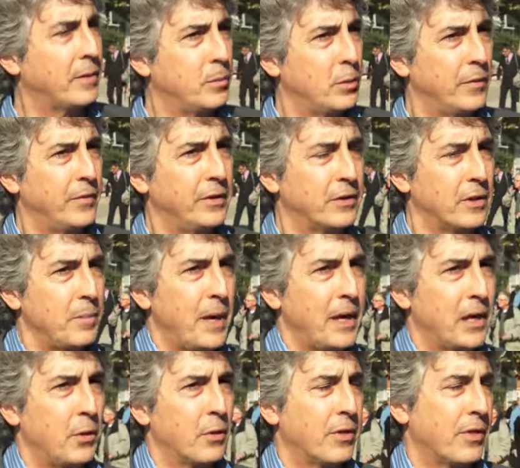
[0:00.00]
and movies that
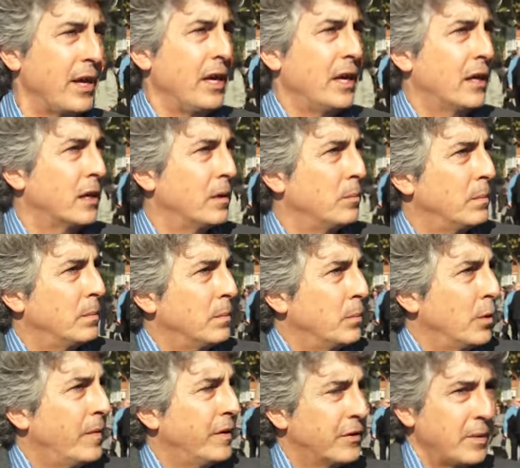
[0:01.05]
make you think, and
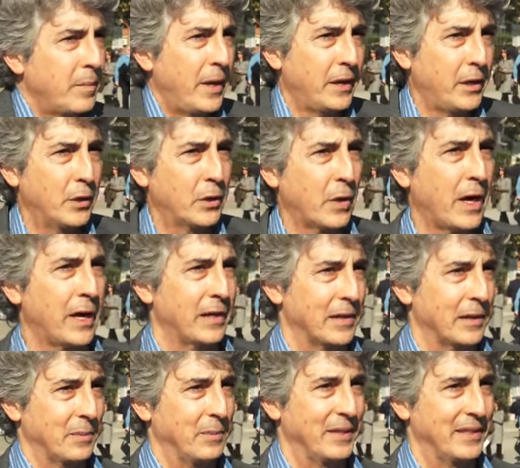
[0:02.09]
movies that make you cry a little